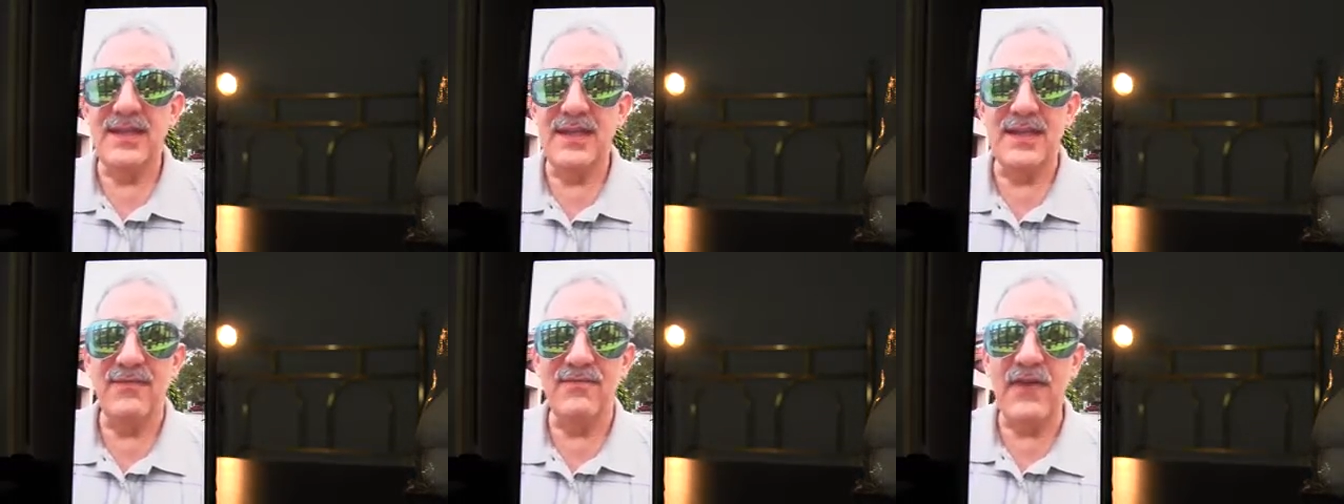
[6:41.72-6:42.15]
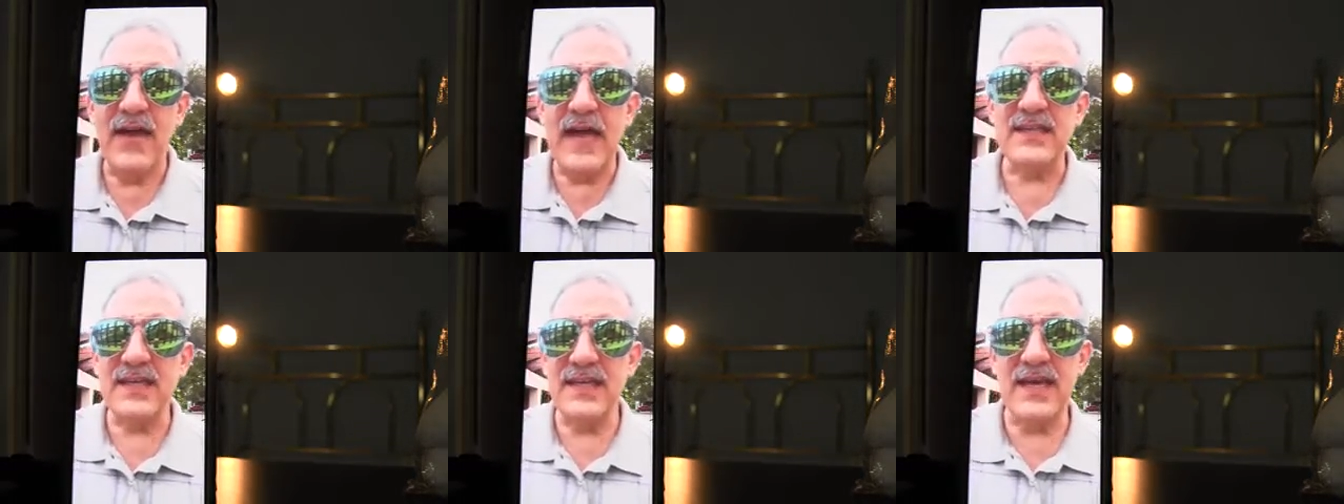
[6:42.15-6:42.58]
fact,
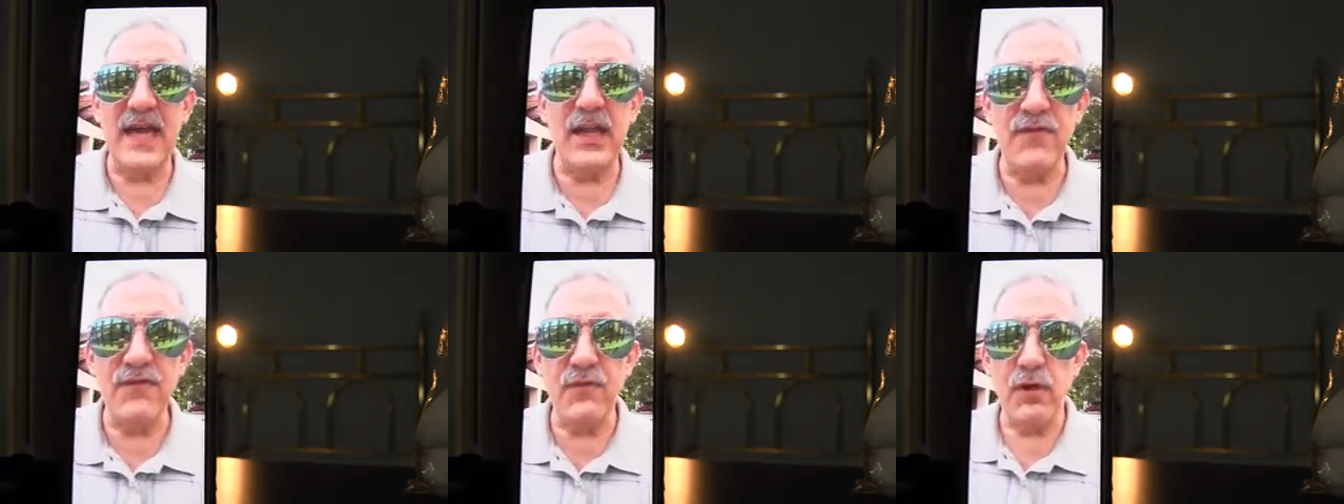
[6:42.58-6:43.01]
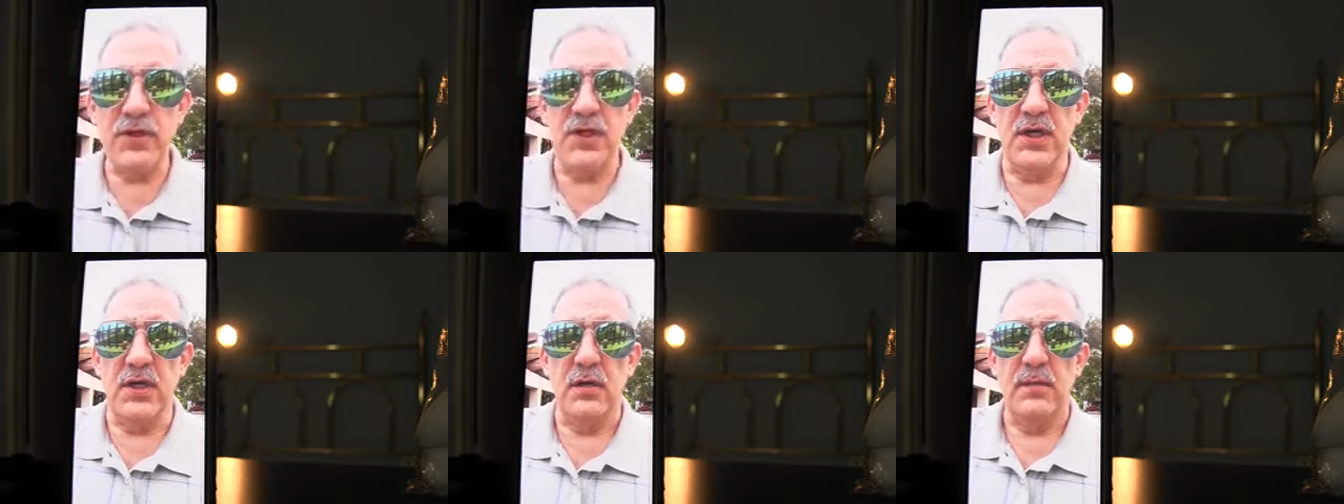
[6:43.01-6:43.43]
California
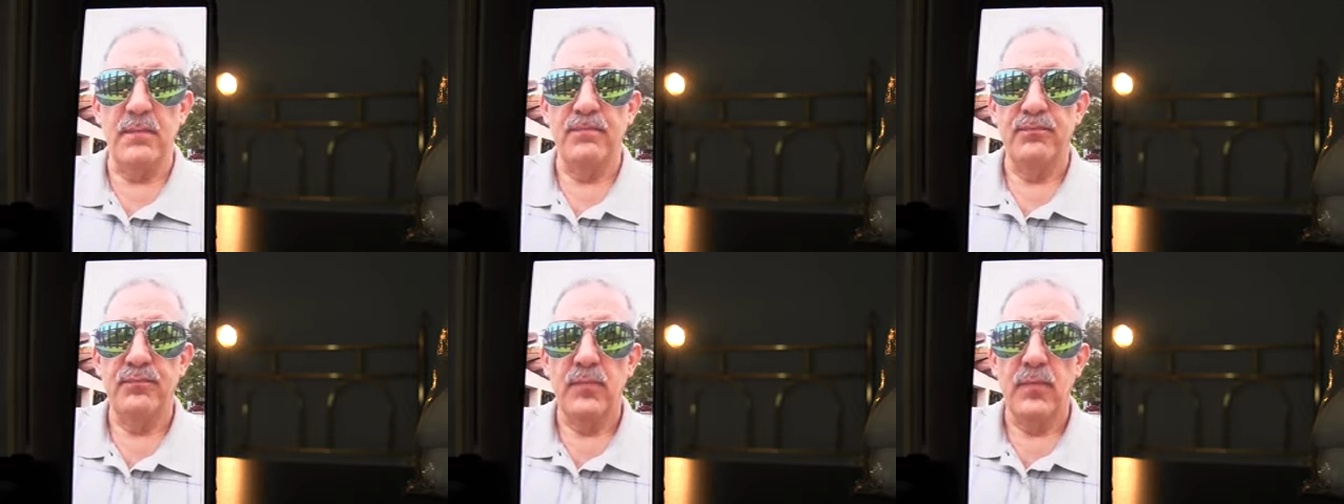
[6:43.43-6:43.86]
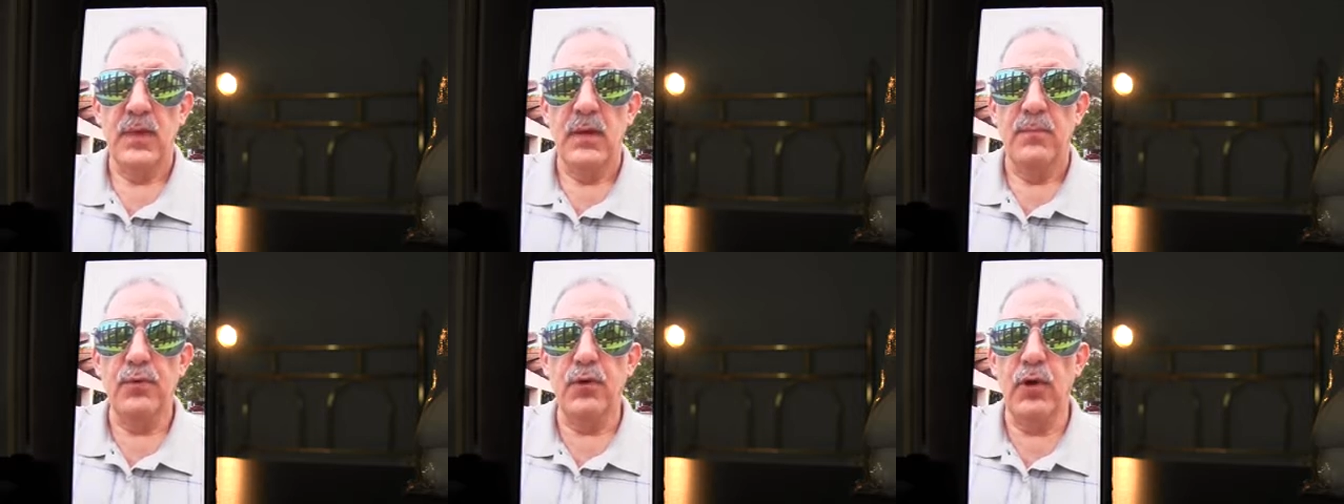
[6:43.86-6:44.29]

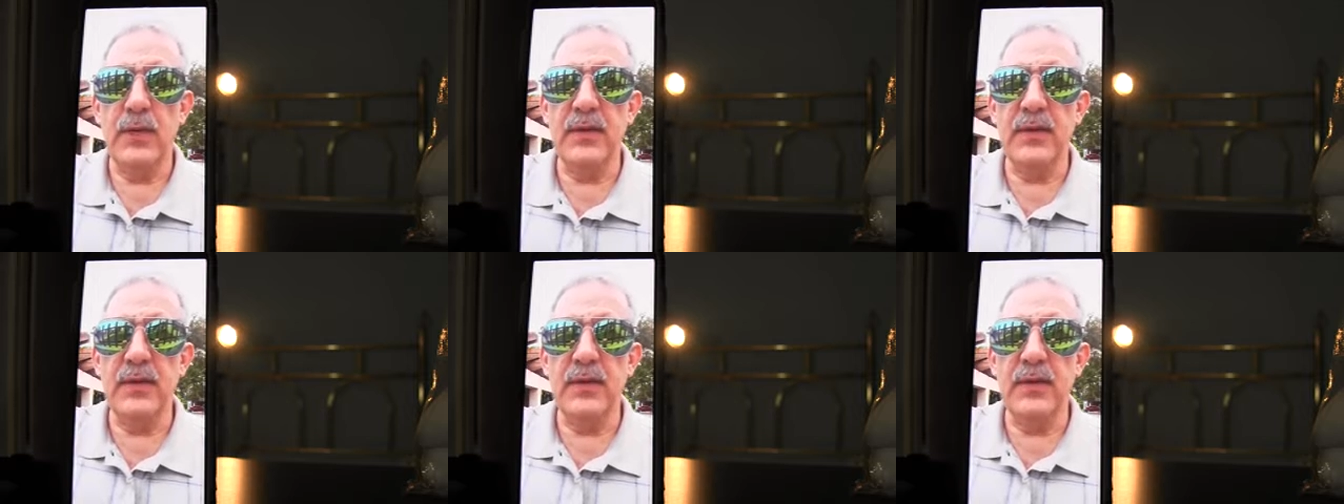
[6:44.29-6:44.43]
prohibited